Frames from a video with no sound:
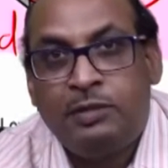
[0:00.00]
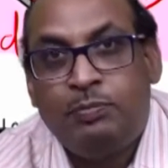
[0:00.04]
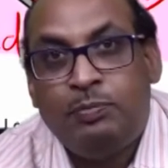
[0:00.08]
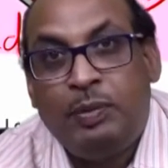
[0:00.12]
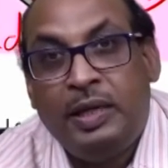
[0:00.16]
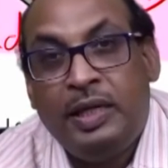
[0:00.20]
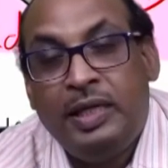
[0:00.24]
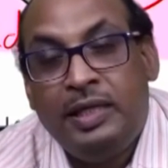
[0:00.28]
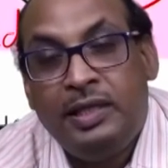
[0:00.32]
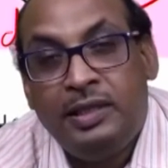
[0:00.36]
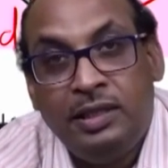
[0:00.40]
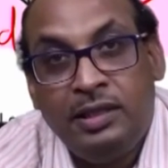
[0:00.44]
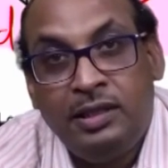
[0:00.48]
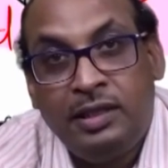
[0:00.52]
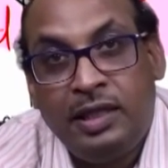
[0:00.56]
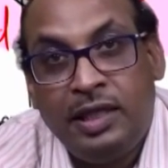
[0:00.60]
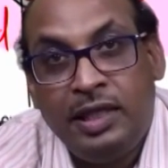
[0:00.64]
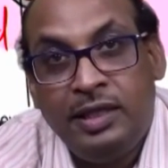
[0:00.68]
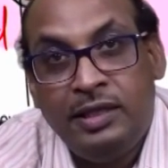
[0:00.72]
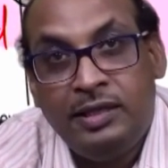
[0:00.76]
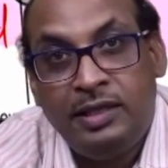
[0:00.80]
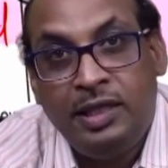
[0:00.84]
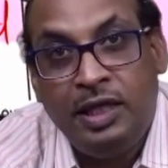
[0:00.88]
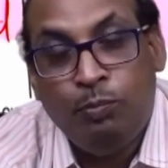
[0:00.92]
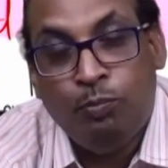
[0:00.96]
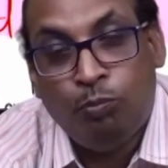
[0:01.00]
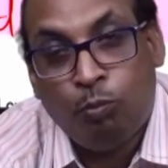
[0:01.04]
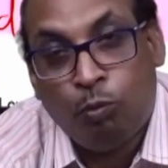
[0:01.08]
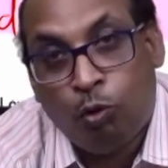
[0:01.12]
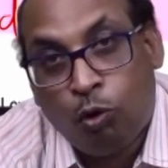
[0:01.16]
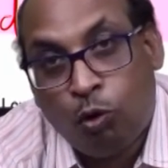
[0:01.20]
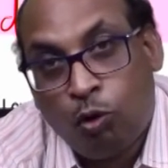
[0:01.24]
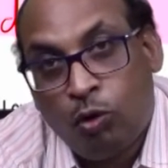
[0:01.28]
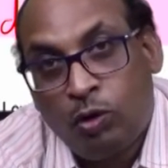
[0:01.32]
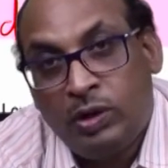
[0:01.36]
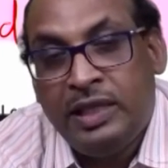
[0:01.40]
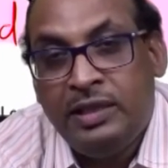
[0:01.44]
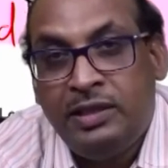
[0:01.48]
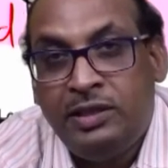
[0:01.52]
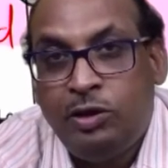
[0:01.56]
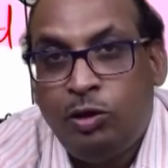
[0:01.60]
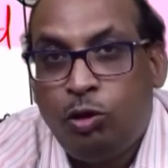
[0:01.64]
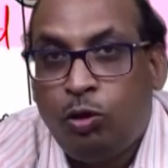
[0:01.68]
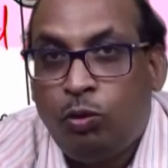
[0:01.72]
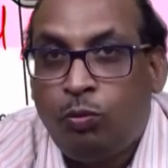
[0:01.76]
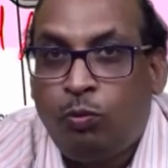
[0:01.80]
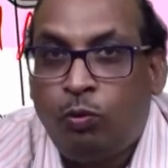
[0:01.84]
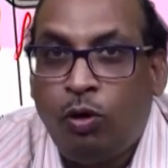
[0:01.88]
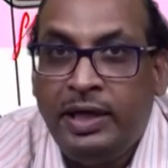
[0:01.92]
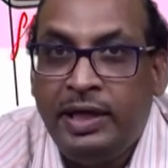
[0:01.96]
speed is increasing more than
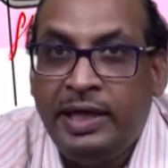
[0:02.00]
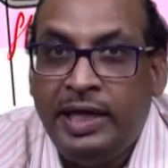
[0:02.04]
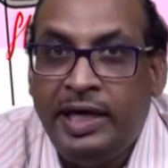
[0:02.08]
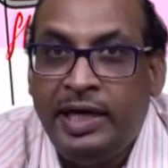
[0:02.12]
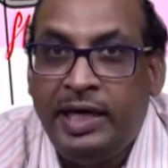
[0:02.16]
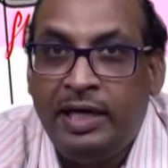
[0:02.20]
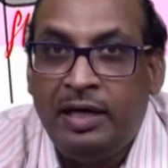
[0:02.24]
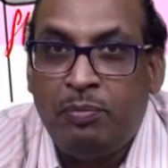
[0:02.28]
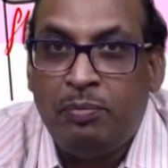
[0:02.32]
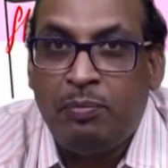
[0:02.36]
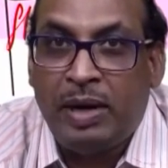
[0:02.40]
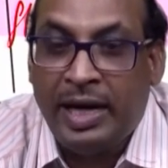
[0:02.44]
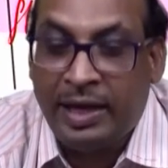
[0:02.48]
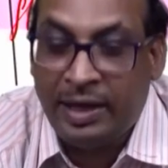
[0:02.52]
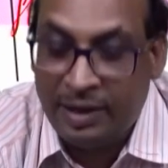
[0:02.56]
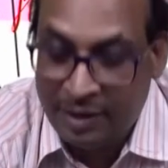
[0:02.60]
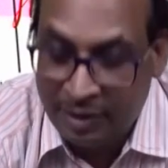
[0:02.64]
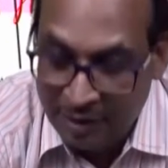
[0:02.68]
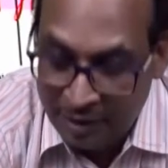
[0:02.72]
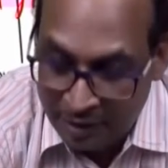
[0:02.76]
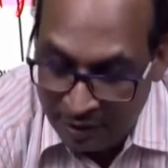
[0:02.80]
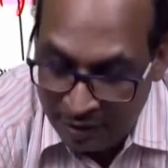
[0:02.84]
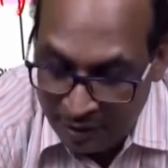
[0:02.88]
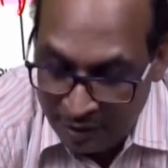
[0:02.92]
0.8 Mach,